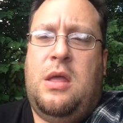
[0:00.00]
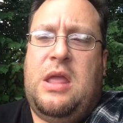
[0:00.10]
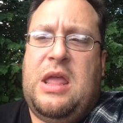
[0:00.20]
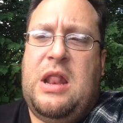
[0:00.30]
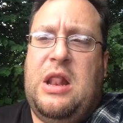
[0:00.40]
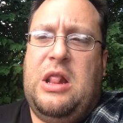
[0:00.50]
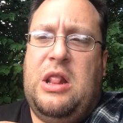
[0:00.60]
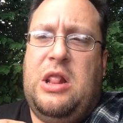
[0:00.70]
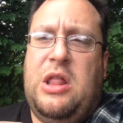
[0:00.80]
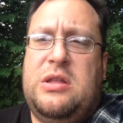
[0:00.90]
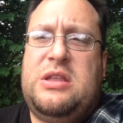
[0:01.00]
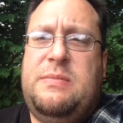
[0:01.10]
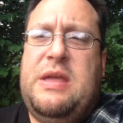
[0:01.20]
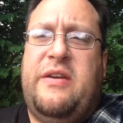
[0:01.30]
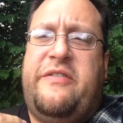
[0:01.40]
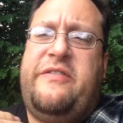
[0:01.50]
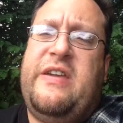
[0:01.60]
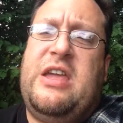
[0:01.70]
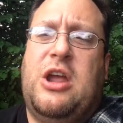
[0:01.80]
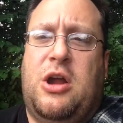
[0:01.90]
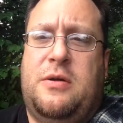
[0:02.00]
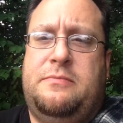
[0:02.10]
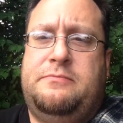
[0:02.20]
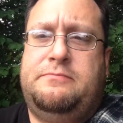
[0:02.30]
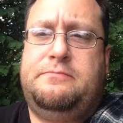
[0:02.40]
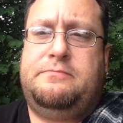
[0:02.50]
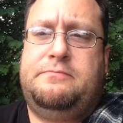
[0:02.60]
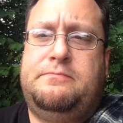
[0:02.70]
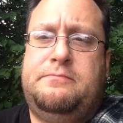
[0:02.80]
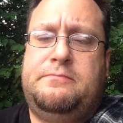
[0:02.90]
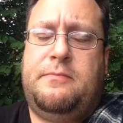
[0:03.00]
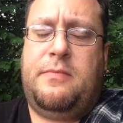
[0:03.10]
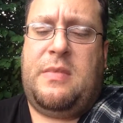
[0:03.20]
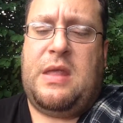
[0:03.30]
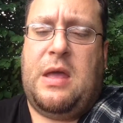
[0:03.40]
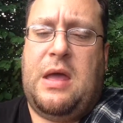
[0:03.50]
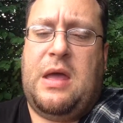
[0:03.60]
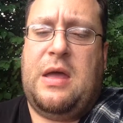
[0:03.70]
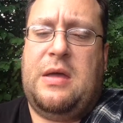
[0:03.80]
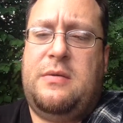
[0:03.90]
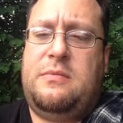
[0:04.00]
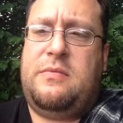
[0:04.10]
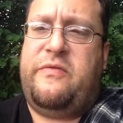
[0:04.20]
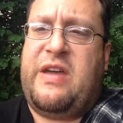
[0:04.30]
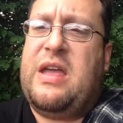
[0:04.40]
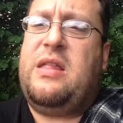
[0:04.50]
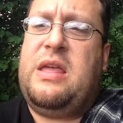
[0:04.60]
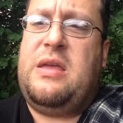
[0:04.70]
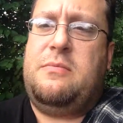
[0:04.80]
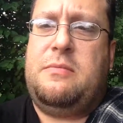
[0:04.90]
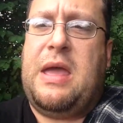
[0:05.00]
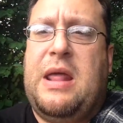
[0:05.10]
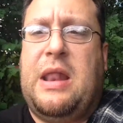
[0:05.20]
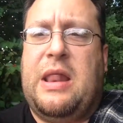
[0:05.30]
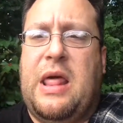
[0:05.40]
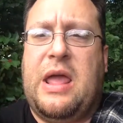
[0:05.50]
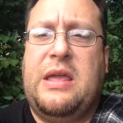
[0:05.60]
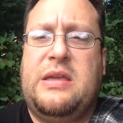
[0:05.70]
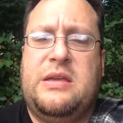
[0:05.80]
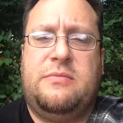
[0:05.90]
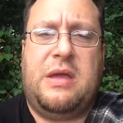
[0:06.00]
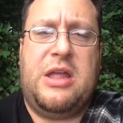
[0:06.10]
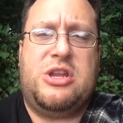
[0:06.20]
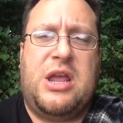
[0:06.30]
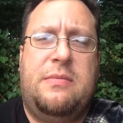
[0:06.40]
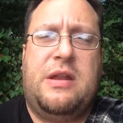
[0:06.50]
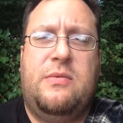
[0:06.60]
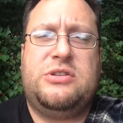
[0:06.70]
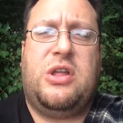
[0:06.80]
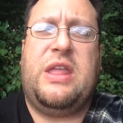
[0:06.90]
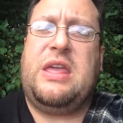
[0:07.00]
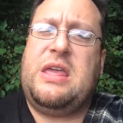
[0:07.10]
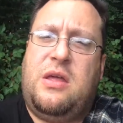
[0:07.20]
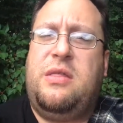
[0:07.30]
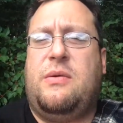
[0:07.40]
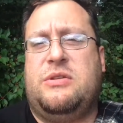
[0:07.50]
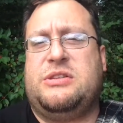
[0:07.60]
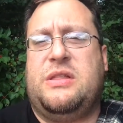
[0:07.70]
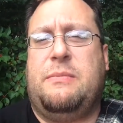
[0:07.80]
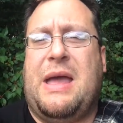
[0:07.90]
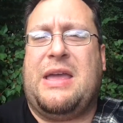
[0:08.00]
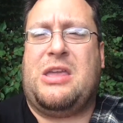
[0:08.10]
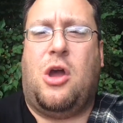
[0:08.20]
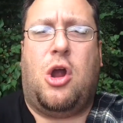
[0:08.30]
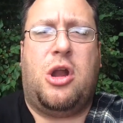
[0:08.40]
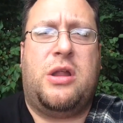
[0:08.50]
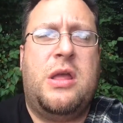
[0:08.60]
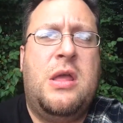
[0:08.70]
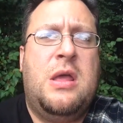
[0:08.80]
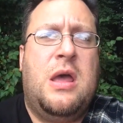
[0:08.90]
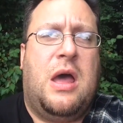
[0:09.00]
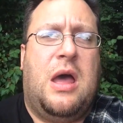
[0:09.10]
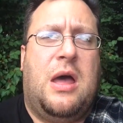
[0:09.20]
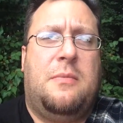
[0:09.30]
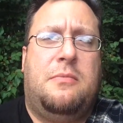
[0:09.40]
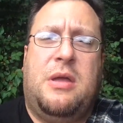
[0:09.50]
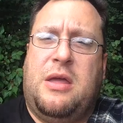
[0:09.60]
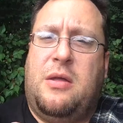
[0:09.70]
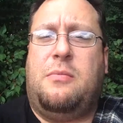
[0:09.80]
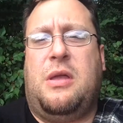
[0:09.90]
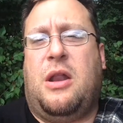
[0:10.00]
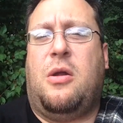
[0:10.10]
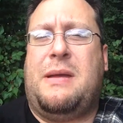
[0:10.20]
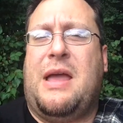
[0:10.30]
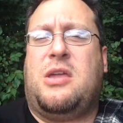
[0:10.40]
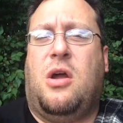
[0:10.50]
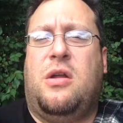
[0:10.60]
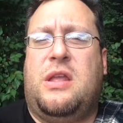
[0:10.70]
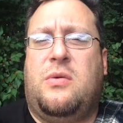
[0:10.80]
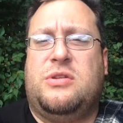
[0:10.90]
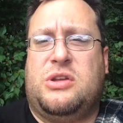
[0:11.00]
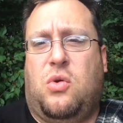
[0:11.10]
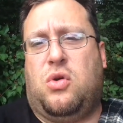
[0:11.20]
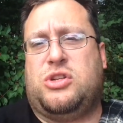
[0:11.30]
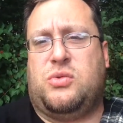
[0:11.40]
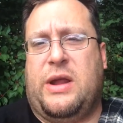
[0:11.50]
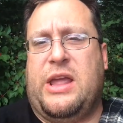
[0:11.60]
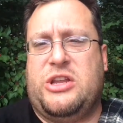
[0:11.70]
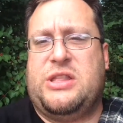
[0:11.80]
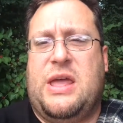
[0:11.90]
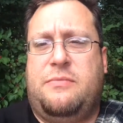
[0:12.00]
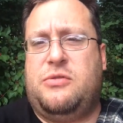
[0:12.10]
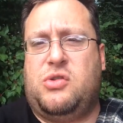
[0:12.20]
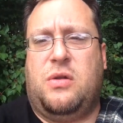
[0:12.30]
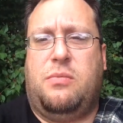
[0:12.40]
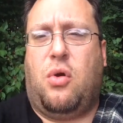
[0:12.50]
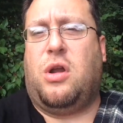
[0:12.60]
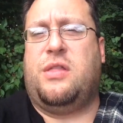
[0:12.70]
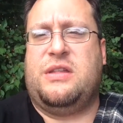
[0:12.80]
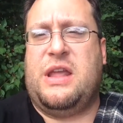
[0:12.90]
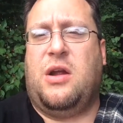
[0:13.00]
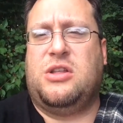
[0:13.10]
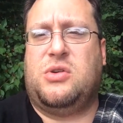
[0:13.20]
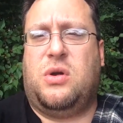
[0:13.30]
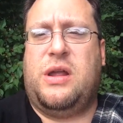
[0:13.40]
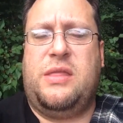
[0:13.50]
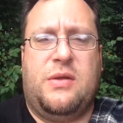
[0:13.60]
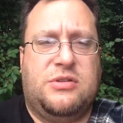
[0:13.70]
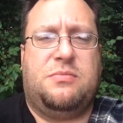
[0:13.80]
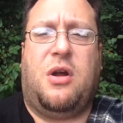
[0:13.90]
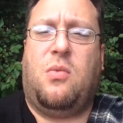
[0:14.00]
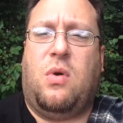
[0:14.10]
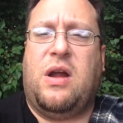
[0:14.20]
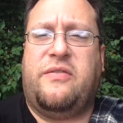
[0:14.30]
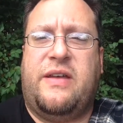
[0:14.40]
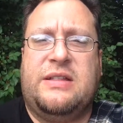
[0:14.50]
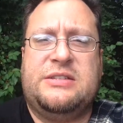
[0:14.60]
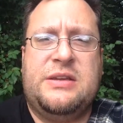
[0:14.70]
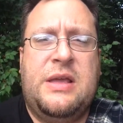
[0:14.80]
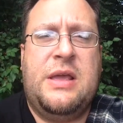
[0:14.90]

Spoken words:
It looked to be a figure. Vaguely man-like, man-shaped, and it was on the hill that was on the backyard. And in our backyard there was a horse ranch that sort of bordered the territory, and there was a barbed wire fence,